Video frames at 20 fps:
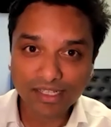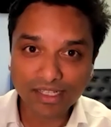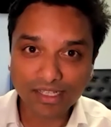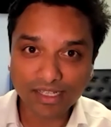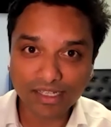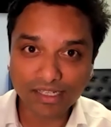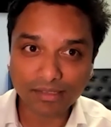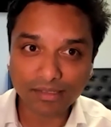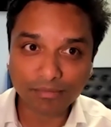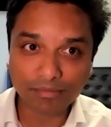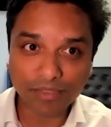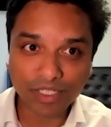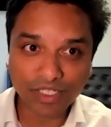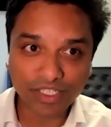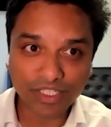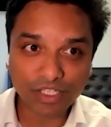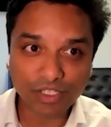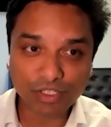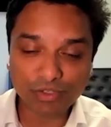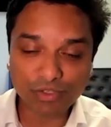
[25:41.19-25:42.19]

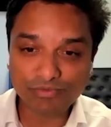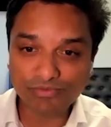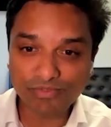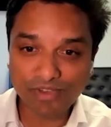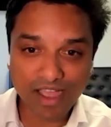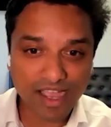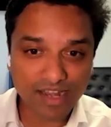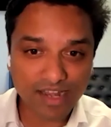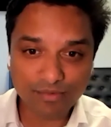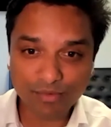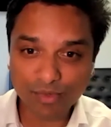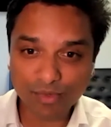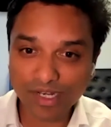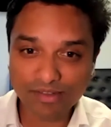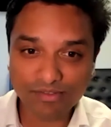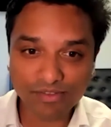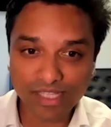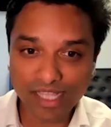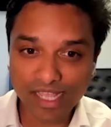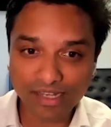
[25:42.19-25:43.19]
until you find
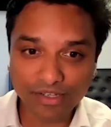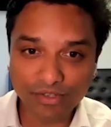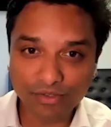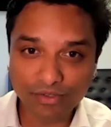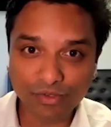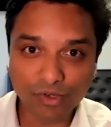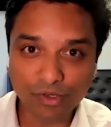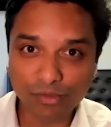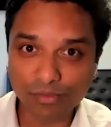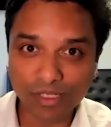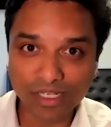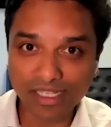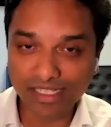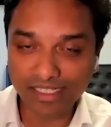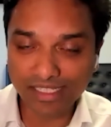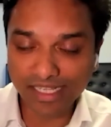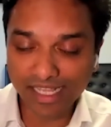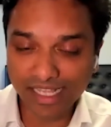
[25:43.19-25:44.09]
whatever that new normal is.